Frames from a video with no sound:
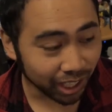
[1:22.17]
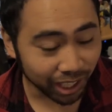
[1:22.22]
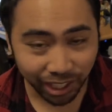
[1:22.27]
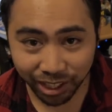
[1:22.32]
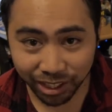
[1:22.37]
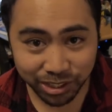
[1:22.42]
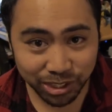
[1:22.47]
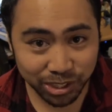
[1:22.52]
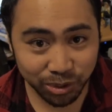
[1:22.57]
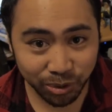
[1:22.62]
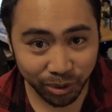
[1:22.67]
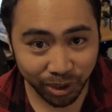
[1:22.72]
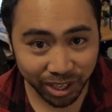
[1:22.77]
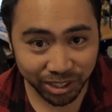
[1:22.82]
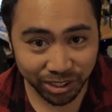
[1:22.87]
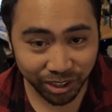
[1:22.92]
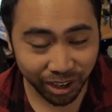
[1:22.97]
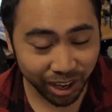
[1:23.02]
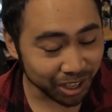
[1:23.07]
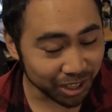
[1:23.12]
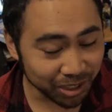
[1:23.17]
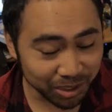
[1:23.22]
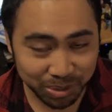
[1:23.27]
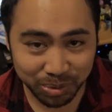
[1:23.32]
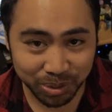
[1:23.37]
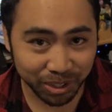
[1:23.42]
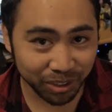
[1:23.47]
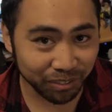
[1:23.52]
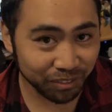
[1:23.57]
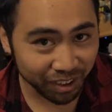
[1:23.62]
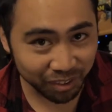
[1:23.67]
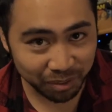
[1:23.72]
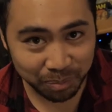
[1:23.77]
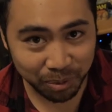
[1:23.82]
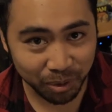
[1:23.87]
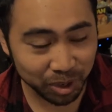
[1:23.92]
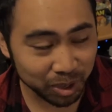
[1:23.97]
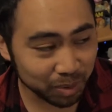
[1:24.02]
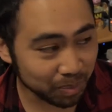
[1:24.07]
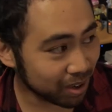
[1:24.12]
It's Tyranitar. I know it's one of your favorite
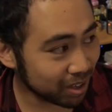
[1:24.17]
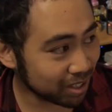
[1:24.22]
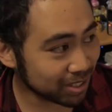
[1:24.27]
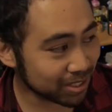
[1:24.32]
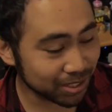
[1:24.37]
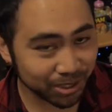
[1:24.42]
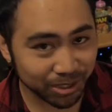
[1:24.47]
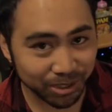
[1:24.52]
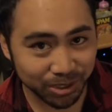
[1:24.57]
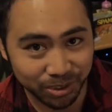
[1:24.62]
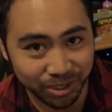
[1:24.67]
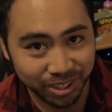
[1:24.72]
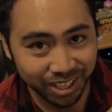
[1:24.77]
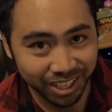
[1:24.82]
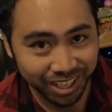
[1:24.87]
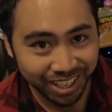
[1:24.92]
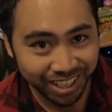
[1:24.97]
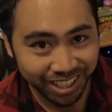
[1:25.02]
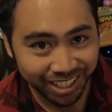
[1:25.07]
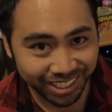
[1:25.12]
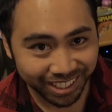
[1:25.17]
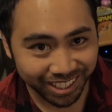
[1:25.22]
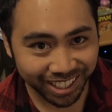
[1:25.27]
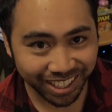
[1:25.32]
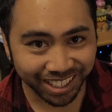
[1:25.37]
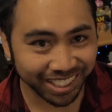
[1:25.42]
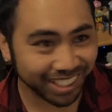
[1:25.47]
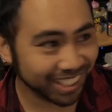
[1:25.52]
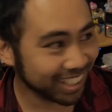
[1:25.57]
Pokemon, so yeah.